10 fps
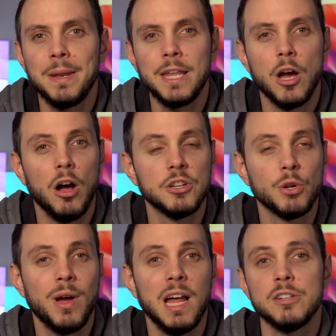Mini
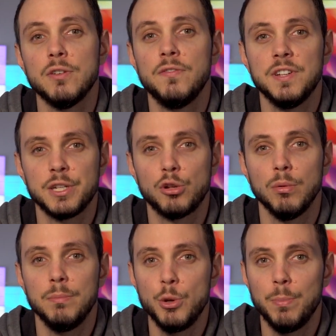also has no physical
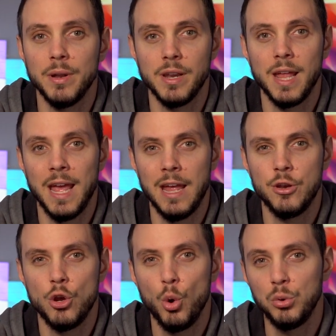mute button
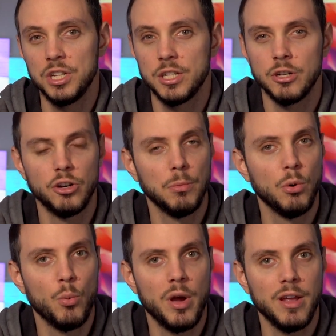and no
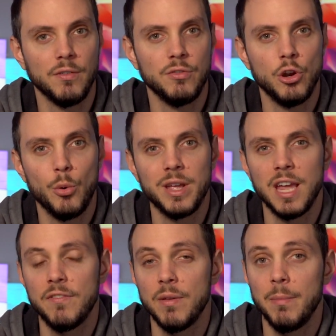discernible way of knowing if the